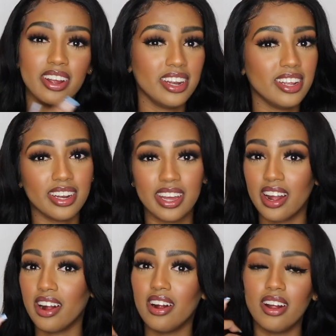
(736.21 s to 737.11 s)
Indian
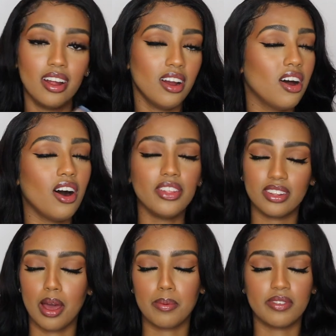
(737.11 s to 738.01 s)
hair, all that
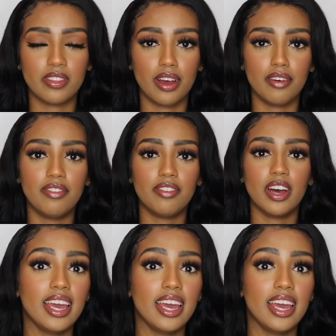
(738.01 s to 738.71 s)
type of stuff.